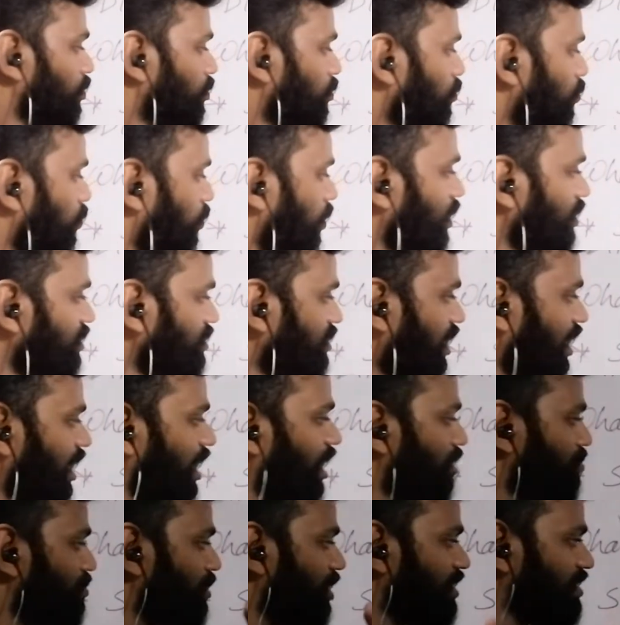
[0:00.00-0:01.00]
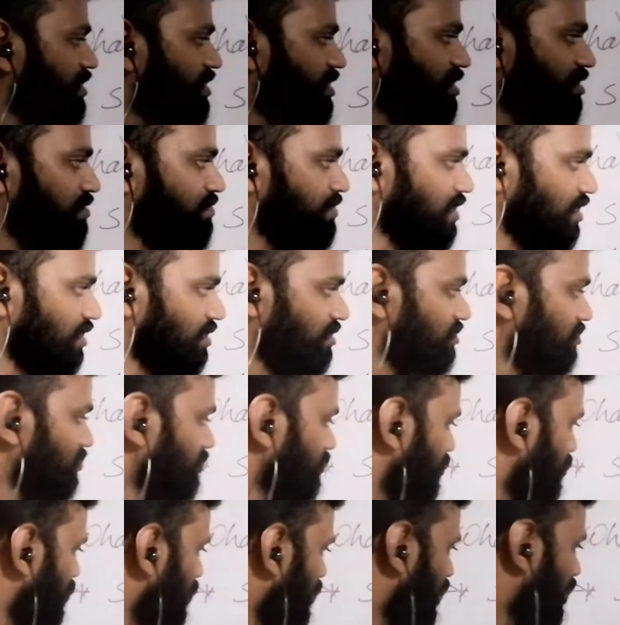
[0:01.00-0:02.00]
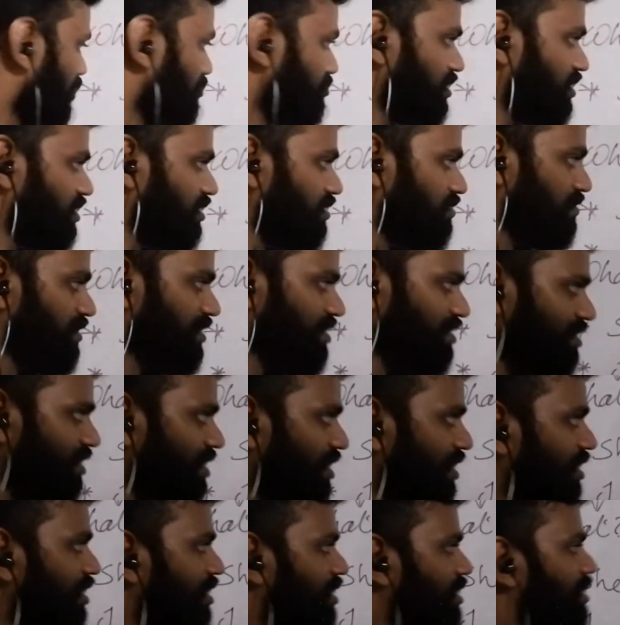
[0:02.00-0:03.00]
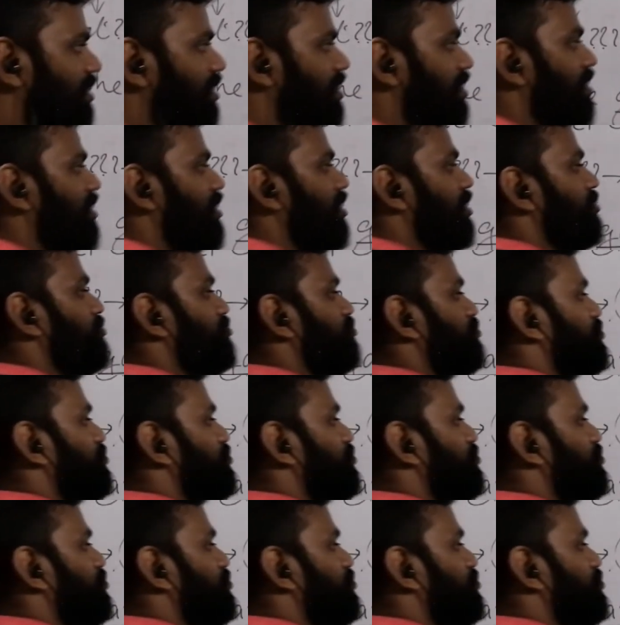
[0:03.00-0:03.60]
What am I giving? I'm giving a